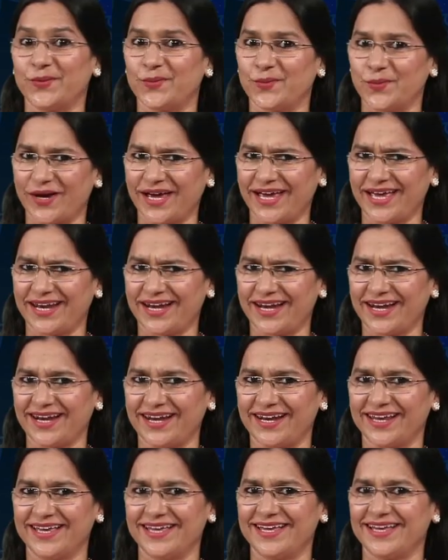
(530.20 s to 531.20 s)

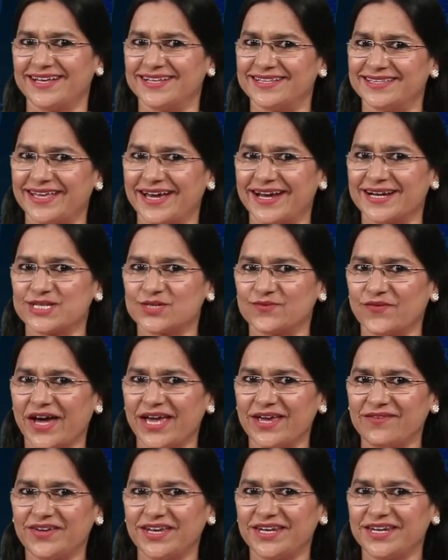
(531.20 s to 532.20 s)
Well, that's
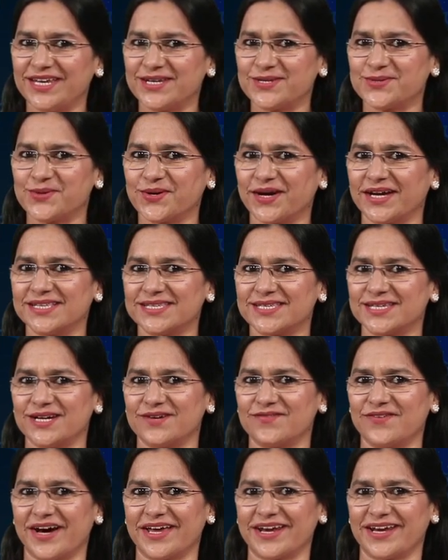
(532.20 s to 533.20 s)
why we need to
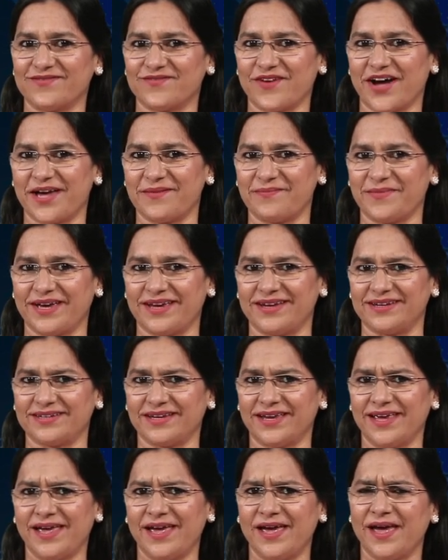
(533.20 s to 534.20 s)
conserve our
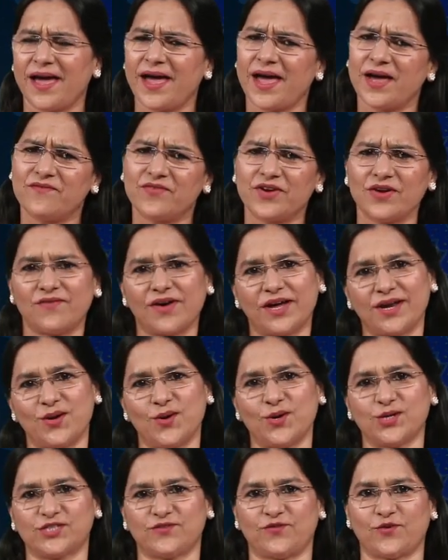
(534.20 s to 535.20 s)
environment. Everyone
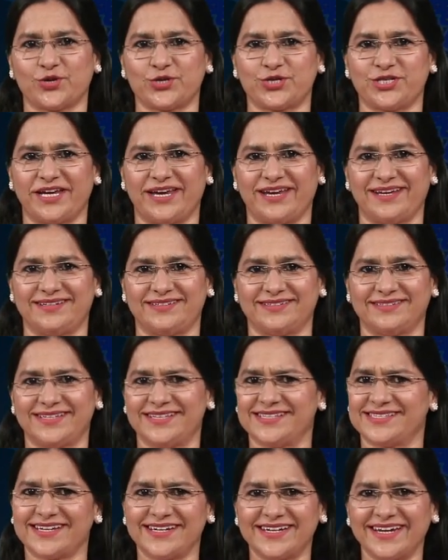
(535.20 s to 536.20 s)
looks for shade,
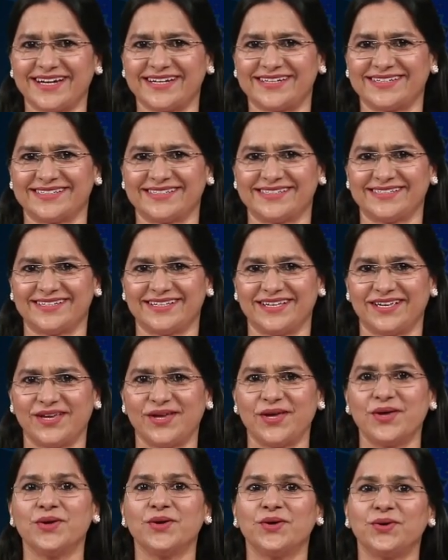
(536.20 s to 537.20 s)
isn't it?
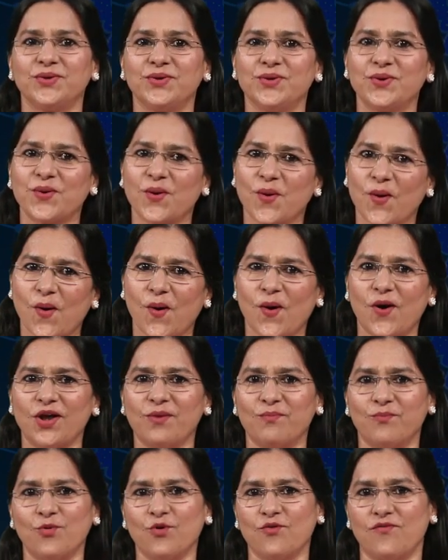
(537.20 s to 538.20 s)
You
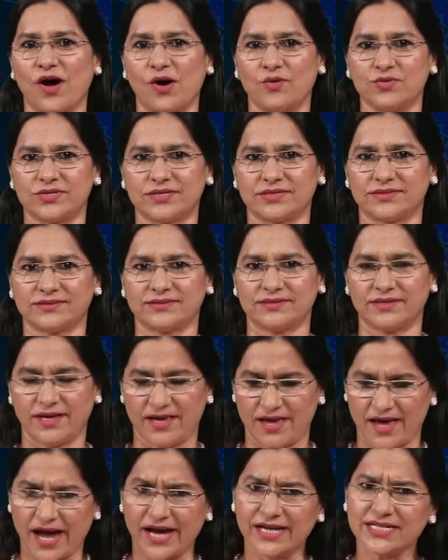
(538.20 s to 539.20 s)
all move out
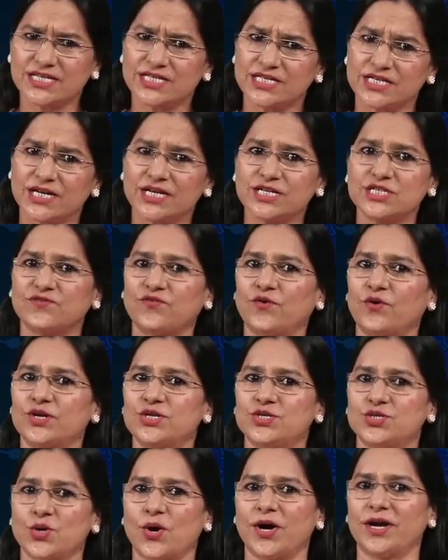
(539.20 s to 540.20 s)
and search for
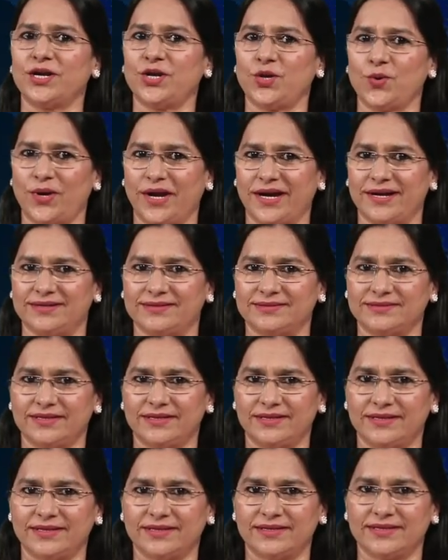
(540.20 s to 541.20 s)
John Newland
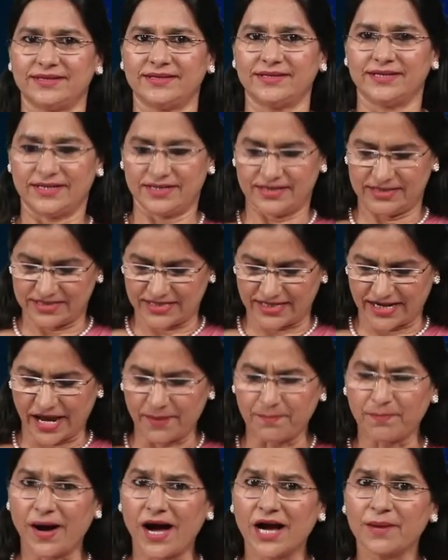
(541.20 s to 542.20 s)
till
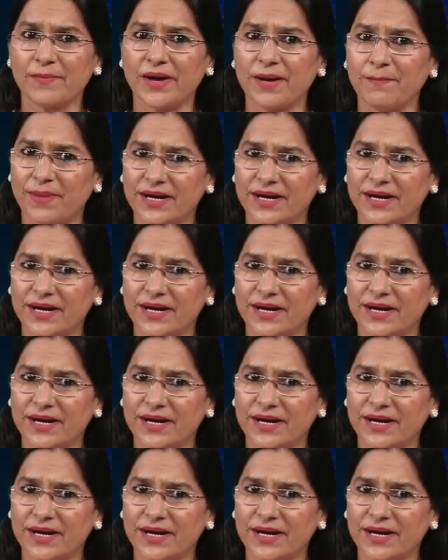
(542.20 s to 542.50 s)
I park my